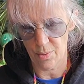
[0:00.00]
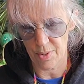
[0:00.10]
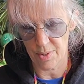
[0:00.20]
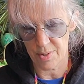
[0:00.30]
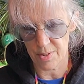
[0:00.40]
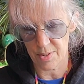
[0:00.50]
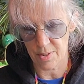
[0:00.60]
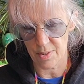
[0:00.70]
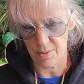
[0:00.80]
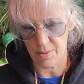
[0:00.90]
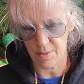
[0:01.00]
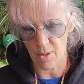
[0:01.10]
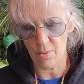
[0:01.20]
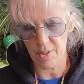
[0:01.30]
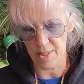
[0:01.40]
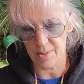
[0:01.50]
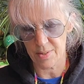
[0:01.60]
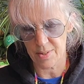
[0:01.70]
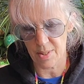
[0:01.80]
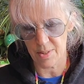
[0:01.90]
It's okay,
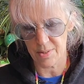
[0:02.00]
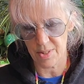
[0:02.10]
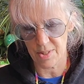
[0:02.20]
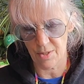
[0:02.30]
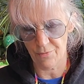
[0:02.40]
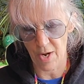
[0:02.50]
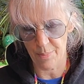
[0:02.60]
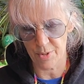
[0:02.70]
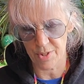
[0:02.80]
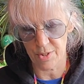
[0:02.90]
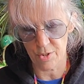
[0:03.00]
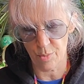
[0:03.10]
it's 65%